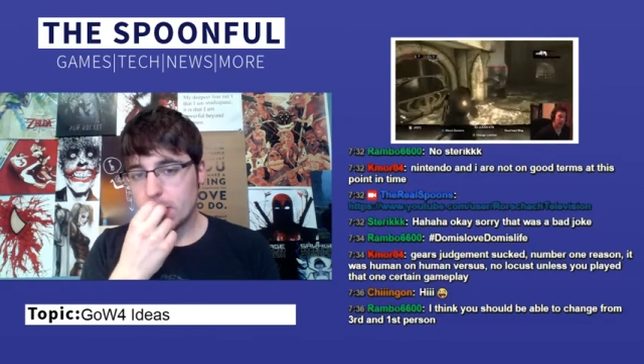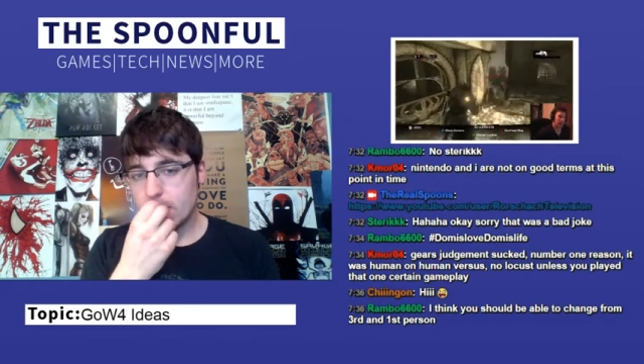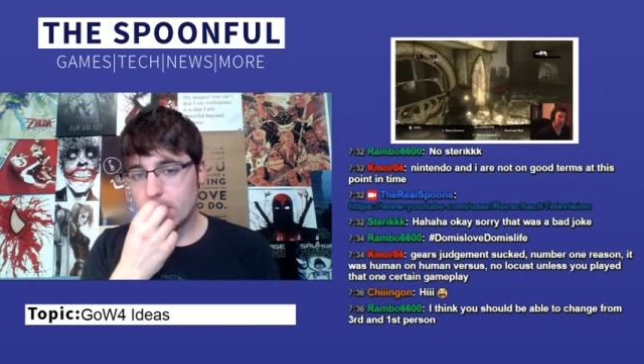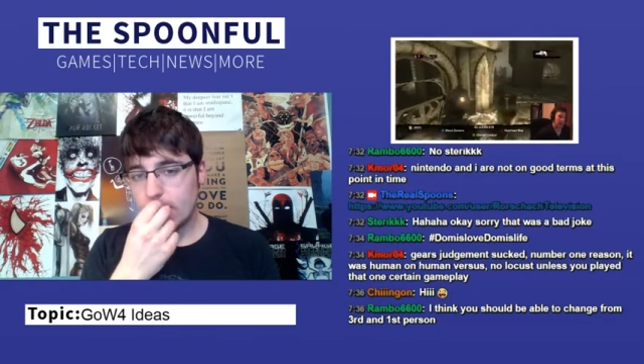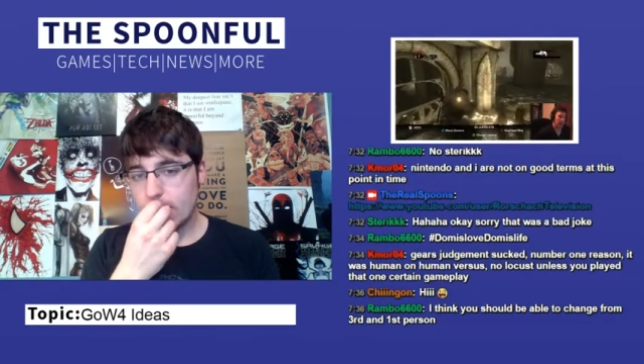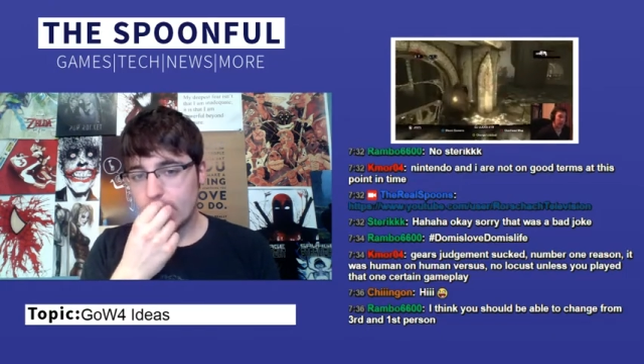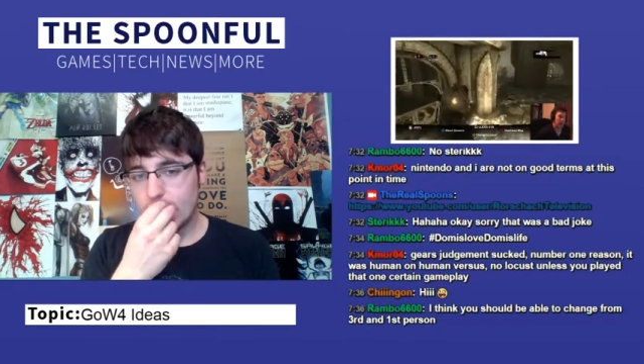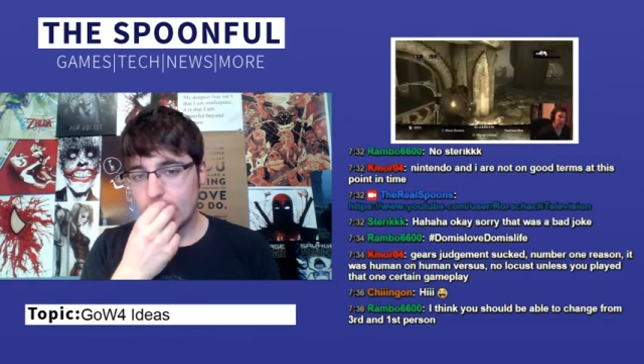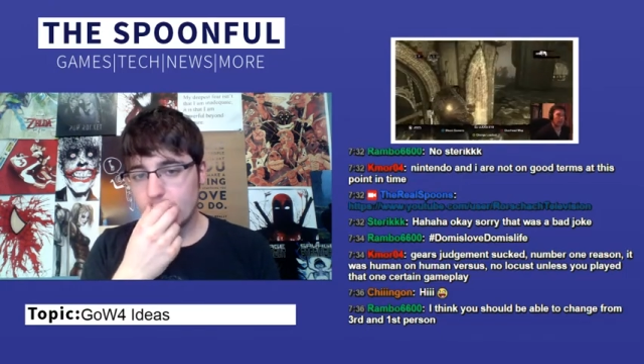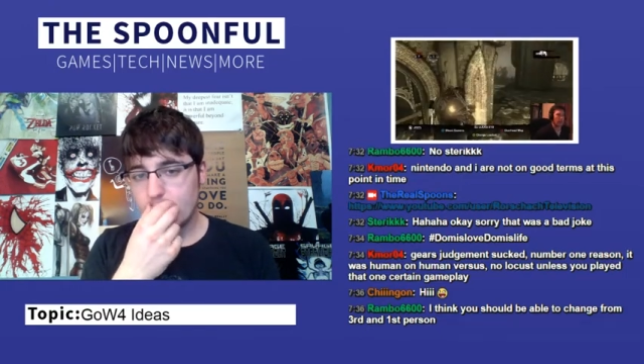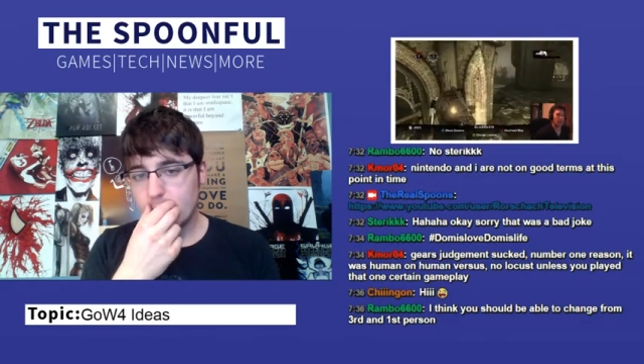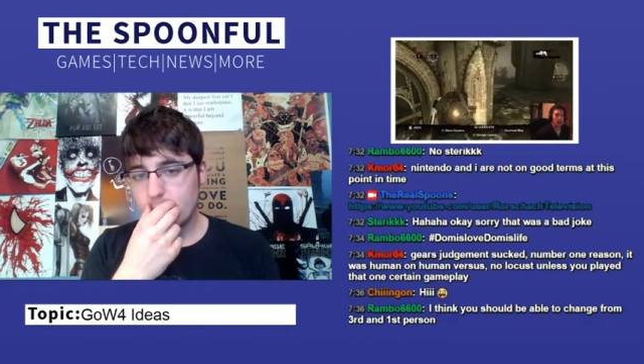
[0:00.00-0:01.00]
kind
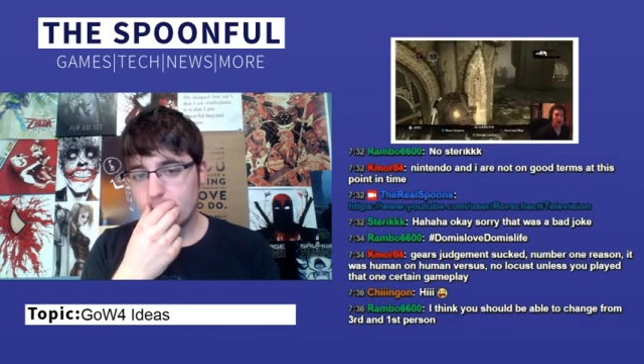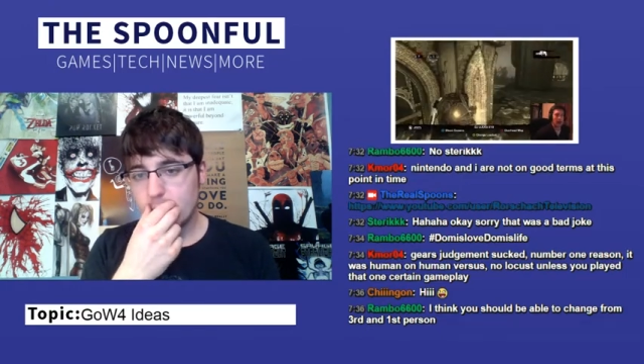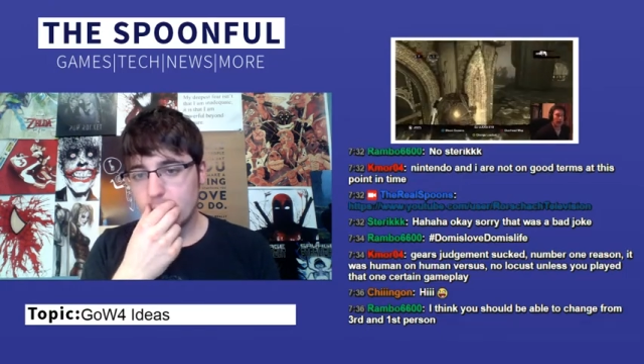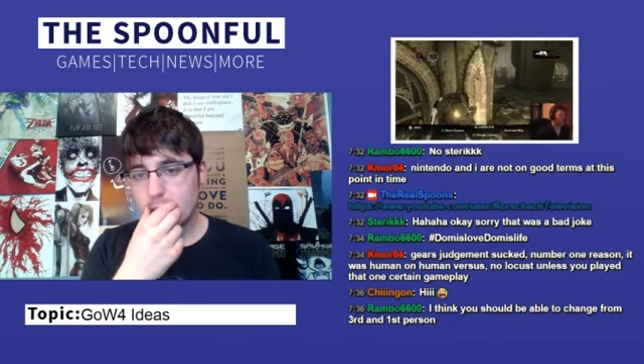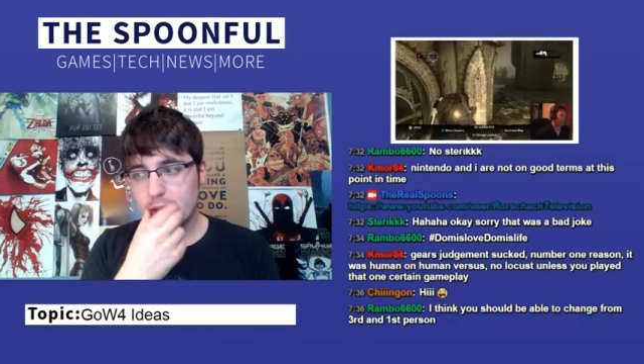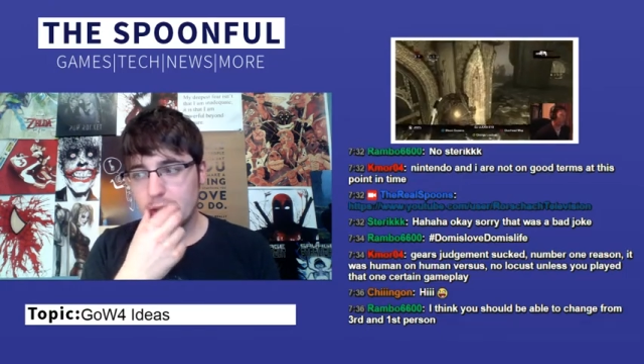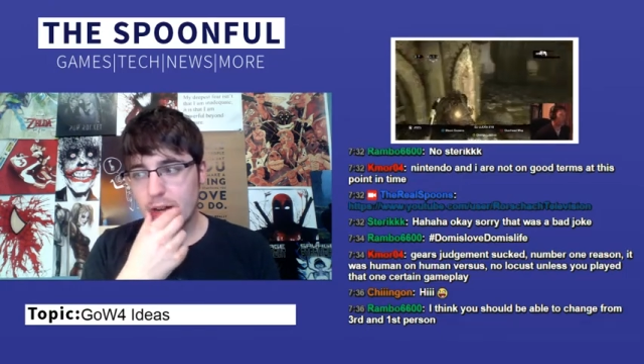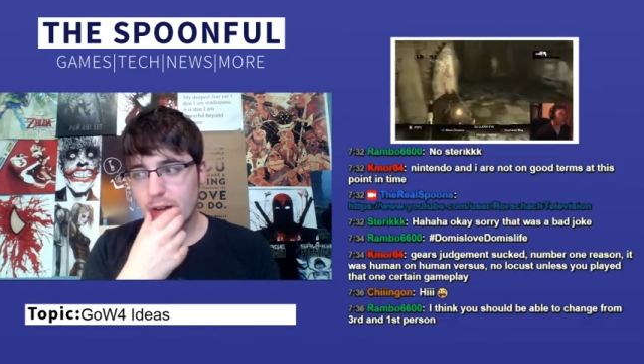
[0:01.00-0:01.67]
of